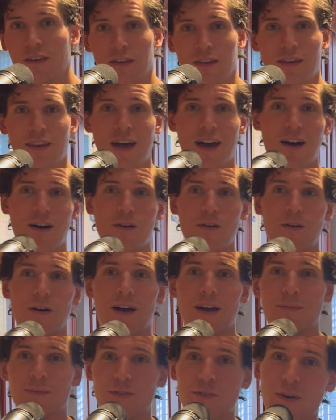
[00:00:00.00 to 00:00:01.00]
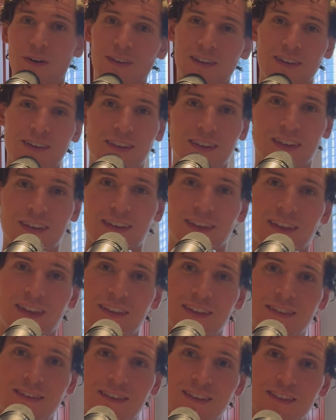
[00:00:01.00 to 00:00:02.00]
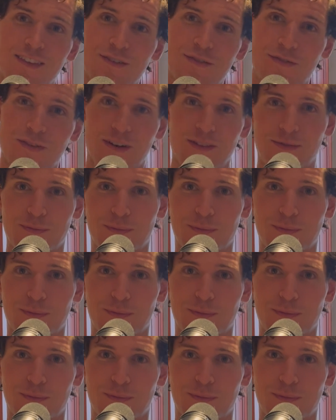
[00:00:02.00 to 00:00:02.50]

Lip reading: Now I'm going to dig into the fun